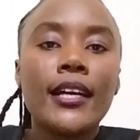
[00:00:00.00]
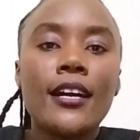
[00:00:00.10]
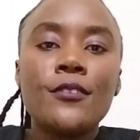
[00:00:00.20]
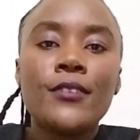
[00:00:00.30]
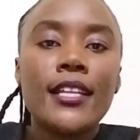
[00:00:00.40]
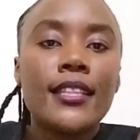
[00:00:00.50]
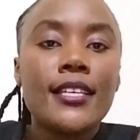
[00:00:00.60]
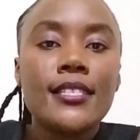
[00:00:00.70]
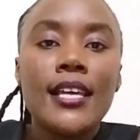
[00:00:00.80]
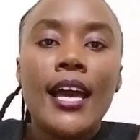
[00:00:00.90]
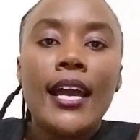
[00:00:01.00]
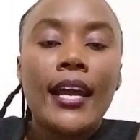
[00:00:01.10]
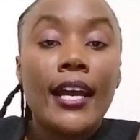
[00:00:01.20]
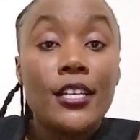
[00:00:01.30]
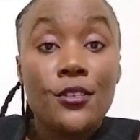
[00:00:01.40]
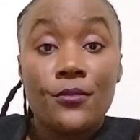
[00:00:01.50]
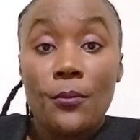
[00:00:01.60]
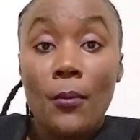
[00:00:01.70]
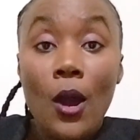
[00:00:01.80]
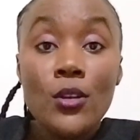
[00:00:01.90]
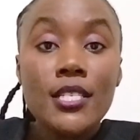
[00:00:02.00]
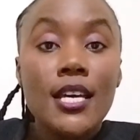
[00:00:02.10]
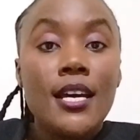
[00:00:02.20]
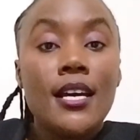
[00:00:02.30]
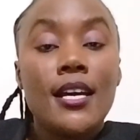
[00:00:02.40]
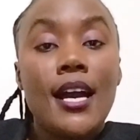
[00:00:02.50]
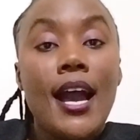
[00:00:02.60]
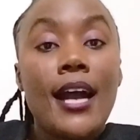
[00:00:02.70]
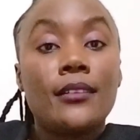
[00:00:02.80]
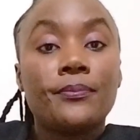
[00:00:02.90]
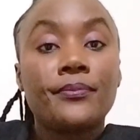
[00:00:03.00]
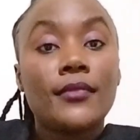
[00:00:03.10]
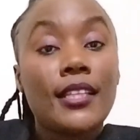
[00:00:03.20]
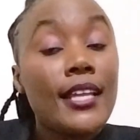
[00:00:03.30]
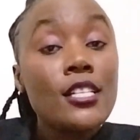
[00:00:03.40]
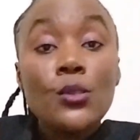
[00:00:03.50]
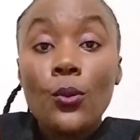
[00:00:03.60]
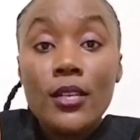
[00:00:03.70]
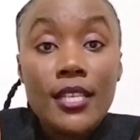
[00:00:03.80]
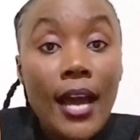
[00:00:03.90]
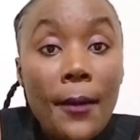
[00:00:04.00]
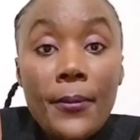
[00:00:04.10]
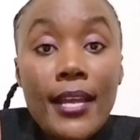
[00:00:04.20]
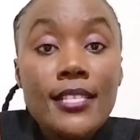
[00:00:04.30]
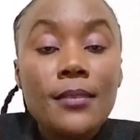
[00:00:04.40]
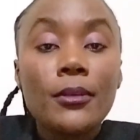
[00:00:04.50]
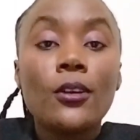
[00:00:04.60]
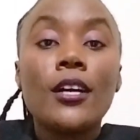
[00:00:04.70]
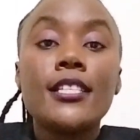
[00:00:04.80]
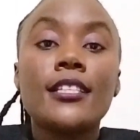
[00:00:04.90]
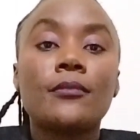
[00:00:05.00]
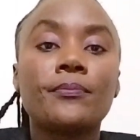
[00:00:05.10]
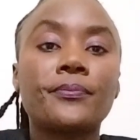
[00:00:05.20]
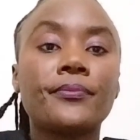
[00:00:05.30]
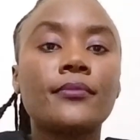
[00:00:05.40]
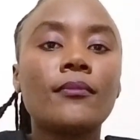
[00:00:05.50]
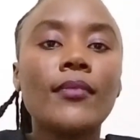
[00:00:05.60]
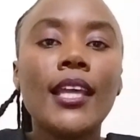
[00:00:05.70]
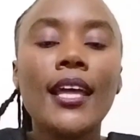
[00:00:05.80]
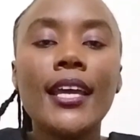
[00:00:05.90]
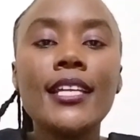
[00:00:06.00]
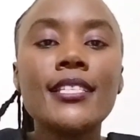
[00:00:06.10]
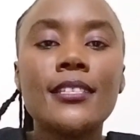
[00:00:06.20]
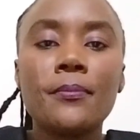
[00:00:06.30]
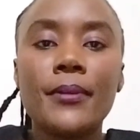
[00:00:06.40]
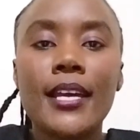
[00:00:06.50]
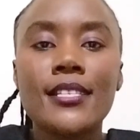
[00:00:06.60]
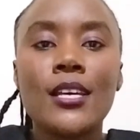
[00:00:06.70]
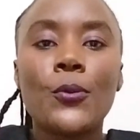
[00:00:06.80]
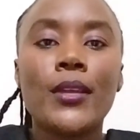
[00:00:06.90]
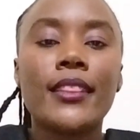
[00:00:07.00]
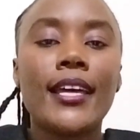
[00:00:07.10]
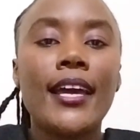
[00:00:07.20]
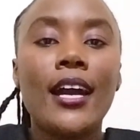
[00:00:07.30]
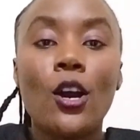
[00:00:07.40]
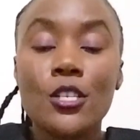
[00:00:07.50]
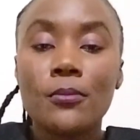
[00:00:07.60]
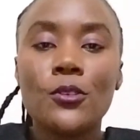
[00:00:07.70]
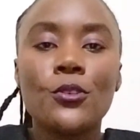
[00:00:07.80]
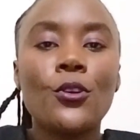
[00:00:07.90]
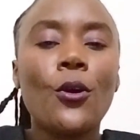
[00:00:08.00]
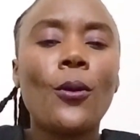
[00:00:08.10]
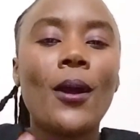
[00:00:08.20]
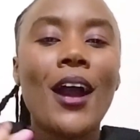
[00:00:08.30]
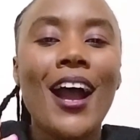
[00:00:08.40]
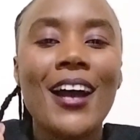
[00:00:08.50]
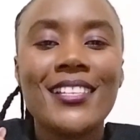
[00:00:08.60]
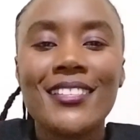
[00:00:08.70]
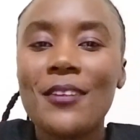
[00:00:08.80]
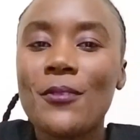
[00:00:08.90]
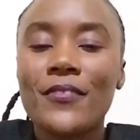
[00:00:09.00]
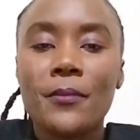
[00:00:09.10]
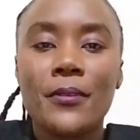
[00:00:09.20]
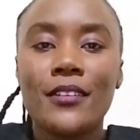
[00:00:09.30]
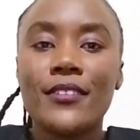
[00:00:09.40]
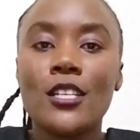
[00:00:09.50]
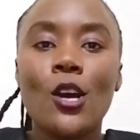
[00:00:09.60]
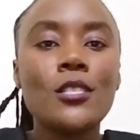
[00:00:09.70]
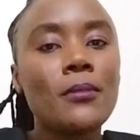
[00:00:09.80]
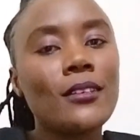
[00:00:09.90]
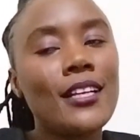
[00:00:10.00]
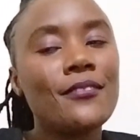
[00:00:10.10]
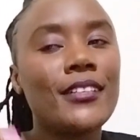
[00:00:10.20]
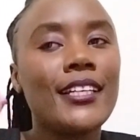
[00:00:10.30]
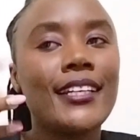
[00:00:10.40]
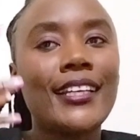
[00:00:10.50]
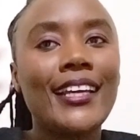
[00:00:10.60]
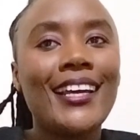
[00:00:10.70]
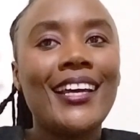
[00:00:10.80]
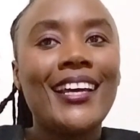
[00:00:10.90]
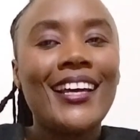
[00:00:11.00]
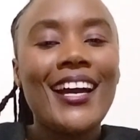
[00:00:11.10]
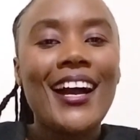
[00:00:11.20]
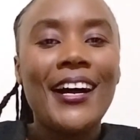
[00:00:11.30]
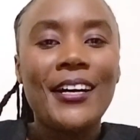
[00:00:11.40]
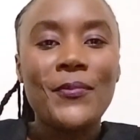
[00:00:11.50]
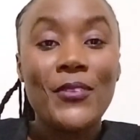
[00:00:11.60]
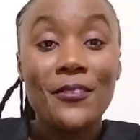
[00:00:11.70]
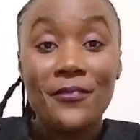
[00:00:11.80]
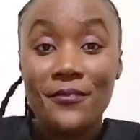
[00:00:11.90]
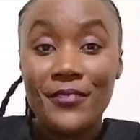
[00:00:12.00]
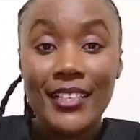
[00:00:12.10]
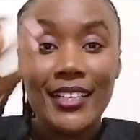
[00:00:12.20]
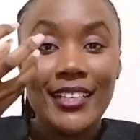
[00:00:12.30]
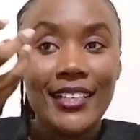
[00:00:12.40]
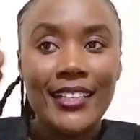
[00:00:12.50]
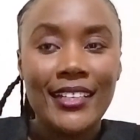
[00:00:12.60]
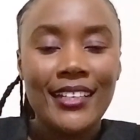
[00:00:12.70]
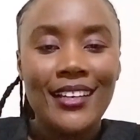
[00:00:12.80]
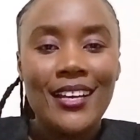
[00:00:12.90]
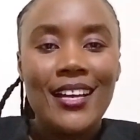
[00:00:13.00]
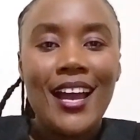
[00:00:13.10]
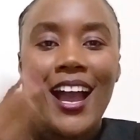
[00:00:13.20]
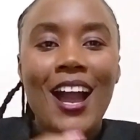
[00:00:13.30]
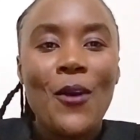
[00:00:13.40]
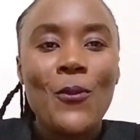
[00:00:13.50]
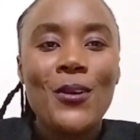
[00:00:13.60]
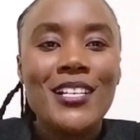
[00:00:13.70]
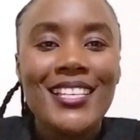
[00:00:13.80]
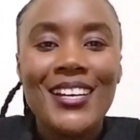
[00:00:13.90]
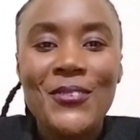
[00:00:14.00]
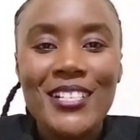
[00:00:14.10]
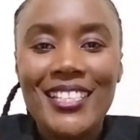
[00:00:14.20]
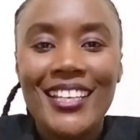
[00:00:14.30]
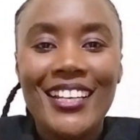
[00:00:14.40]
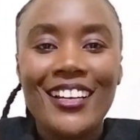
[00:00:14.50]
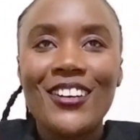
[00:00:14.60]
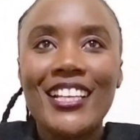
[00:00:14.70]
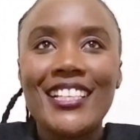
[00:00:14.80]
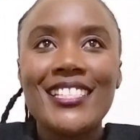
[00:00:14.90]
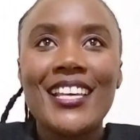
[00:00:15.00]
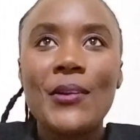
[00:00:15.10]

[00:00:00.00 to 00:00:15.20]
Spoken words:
cover this kind of amount, that's what happens, because it depends with the hospital. You know, some of the private hospital are very they're very what can I call it,